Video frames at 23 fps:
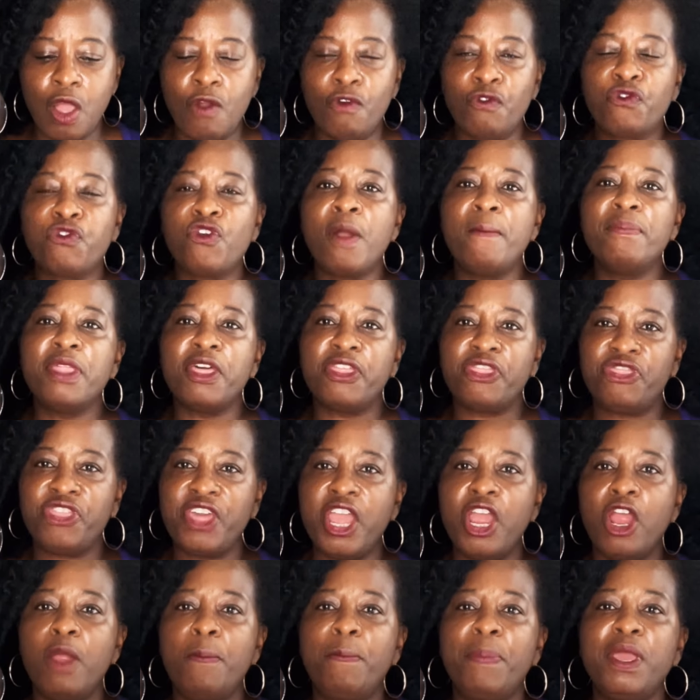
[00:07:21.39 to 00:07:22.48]
from the
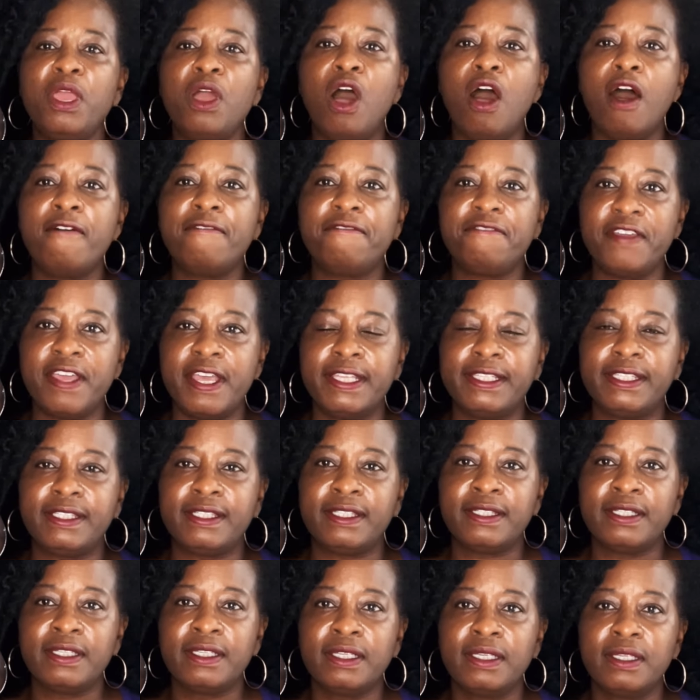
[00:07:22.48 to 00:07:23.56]
therapy office